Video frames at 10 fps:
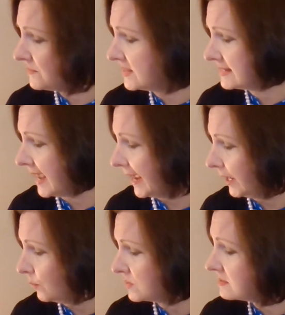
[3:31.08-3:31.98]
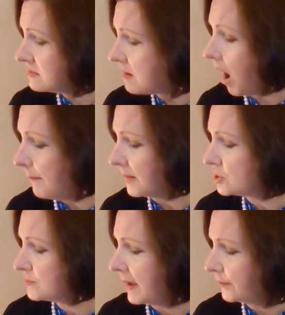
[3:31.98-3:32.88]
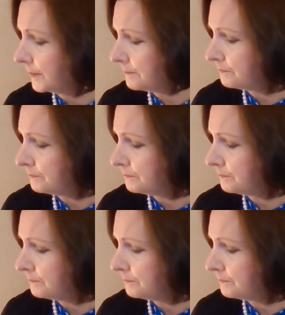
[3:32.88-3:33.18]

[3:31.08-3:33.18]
the day was not much better.